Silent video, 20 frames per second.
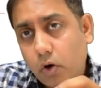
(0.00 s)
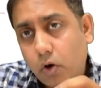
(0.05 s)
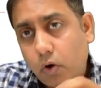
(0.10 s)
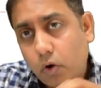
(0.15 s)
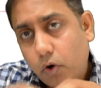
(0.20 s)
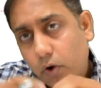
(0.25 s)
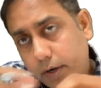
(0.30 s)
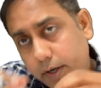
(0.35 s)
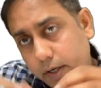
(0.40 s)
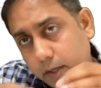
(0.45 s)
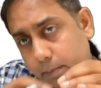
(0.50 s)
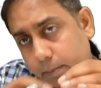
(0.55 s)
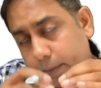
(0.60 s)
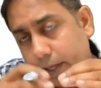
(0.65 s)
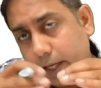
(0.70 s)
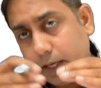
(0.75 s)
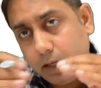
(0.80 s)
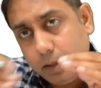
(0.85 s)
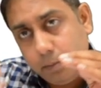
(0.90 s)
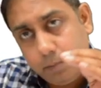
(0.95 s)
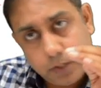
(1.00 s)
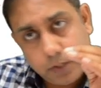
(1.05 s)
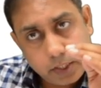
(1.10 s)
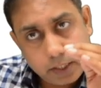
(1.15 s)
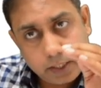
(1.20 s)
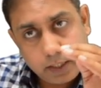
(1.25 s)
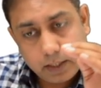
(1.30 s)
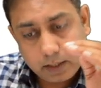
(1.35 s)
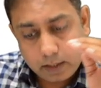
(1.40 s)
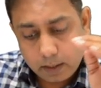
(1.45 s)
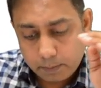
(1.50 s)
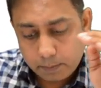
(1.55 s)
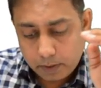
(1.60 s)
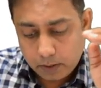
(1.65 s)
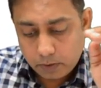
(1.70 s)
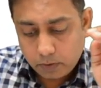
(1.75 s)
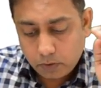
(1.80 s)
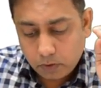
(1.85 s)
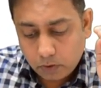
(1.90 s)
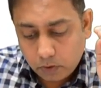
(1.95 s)
or it may immediately come
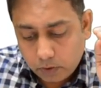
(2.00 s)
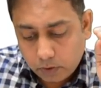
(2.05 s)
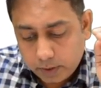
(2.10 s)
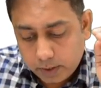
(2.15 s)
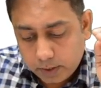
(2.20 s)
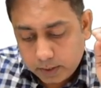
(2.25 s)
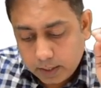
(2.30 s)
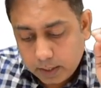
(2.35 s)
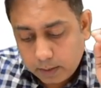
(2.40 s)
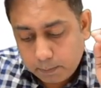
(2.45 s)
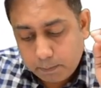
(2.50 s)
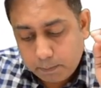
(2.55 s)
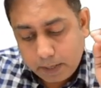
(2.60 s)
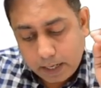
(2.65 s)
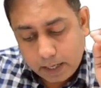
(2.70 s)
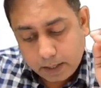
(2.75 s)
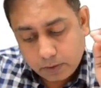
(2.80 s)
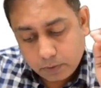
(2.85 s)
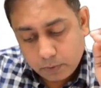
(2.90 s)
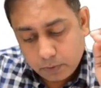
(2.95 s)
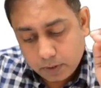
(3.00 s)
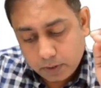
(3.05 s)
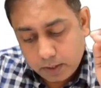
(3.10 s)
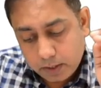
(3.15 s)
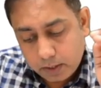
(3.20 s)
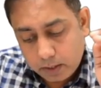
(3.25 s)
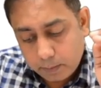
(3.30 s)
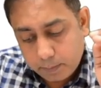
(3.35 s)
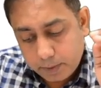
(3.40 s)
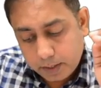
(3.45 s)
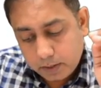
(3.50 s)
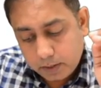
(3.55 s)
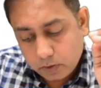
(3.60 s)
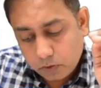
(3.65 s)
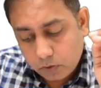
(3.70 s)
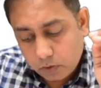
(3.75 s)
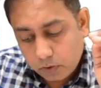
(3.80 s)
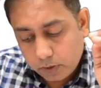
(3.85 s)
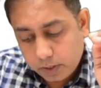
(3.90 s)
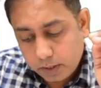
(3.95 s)
down, or it can plateau a little bit,
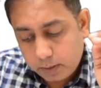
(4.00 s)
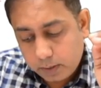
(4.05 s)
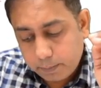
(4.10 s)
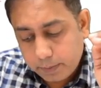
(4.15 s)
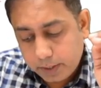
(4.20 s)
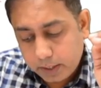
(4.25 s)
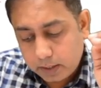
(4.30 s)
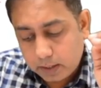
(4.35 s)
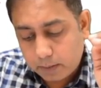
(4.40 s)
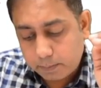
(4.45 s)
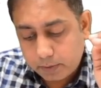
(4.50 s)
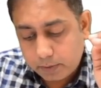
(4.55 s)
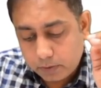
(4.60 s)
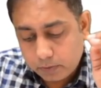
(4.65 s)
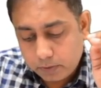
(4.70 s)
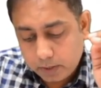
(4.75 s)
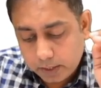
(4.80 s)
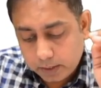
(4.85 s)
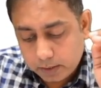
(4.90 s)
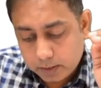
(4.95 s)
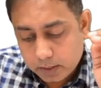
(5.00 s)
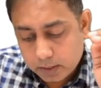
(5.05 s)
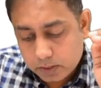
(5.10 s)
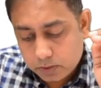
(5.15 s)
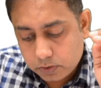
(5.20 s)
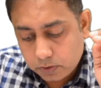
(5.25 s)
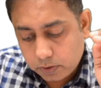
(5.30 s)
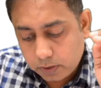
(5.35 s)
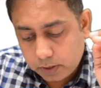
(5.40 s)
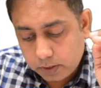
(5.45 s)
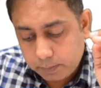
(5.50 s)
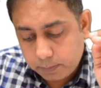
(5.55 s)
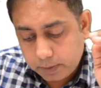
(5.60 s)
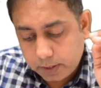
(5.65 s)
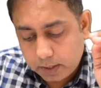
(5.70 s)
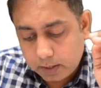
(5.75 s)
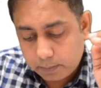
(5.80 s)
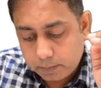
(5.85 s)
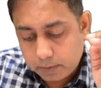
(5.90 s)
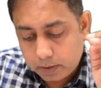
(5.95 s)
or it may come down like this, or it
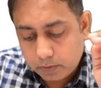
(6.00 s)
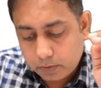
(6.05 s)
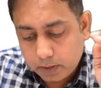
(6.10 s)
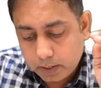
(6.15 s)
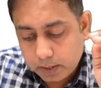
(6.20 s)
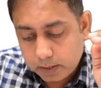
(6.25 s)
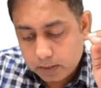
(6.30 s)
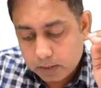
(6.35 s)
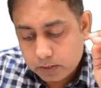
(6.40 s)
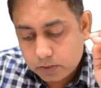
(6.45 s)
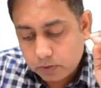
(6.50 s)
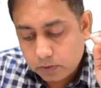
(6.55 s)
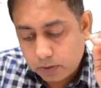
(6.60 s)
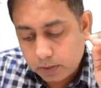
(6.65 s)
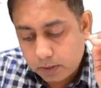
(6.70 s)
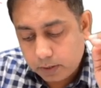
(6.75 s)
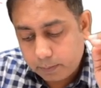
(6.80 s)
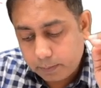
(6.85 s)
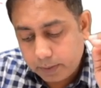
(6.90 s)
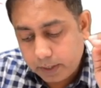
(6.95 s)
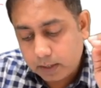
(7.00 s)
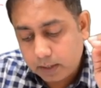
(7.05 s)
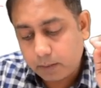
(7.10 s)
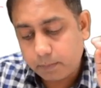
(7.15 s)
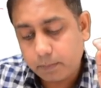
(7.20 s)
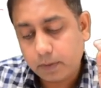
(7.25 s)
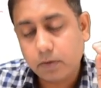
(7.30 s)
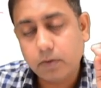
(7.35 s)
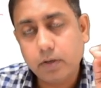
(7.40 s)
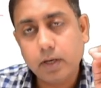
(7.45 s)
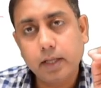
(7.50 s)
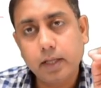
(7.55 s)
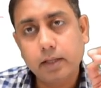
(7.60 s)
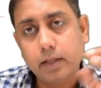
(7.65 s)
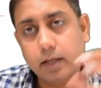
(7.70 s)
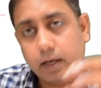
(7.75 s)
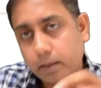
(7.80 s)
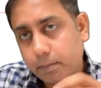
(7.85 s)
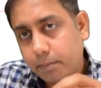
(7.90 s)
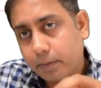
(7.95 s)
may come down like this, or it may come down like
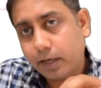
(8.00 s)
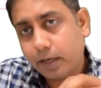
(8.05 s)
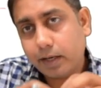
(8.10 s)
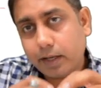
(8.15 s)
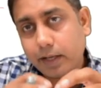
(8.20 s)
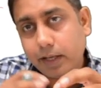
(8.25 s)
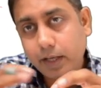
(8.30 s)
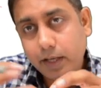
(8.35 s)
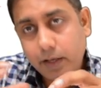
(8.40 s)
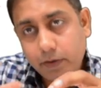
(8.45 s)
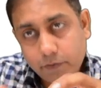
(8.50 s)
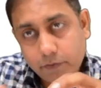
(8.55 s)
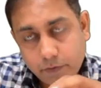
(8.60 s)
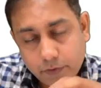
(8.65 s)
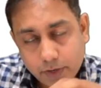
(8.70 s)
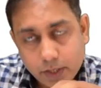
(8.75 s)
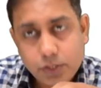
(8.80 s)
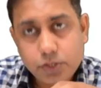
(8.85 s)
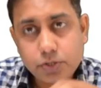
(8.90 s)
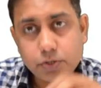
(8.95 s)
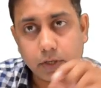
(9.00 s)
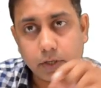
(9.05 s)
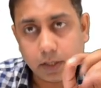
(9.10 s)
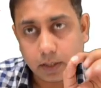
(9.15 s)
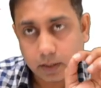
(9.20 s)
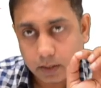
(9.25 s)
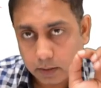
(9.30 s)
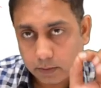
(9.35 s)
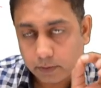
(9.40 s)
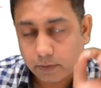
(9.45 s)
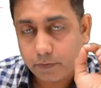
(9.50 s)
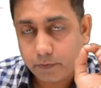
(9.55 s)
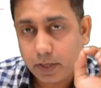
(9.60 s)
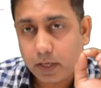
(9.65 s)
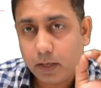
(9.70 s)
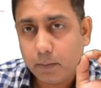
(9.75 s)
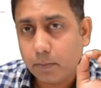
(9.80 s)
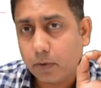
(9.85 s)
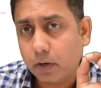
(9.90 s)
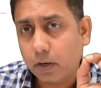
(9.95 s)
that. But eventually, the
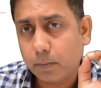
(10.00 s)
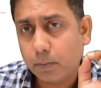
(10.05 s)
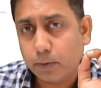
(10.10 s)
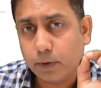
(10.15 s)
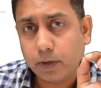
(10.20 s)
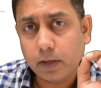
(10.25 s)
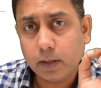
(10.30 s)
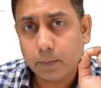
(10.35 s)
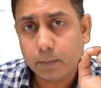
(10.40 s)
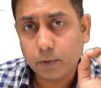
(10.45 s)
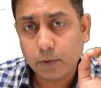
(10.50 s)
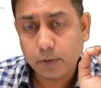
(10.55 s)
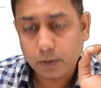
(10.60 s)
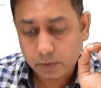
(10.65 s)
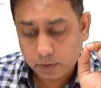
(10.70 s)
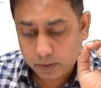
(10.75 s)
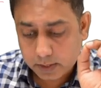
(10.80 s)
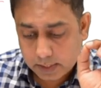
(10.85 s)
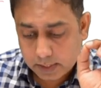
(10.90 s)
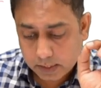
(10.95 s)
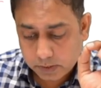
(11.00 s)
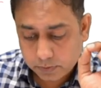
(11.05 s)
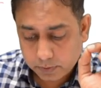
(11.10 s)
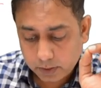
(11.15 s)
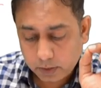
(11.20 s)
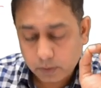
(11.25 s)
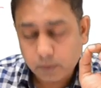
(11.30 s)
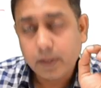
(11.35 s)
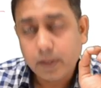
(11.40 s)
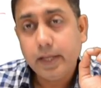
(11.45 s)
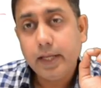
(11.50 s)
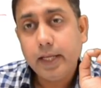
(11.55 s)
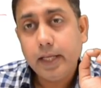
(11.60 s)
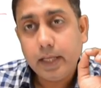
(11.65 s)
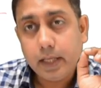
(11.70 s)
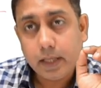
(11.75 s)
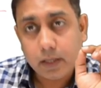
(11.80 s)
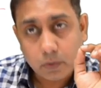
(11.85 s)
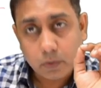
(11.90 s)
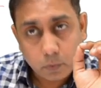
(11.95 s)
very important point I'm going to discuss with you,
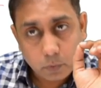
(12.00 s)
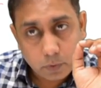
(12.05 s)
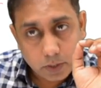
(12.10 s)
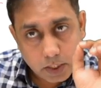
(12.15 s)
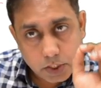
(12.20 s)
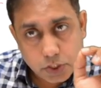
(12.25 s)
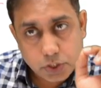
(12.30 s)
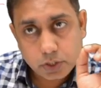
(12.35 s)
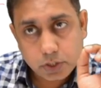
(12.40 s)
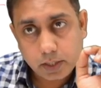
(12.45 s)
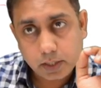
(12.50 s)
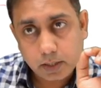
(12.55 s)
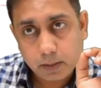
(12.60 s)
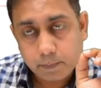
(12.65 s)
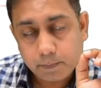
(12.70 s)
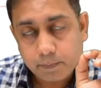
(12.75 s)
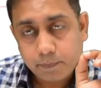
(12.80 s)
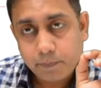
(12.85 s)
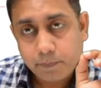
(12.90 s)
eventually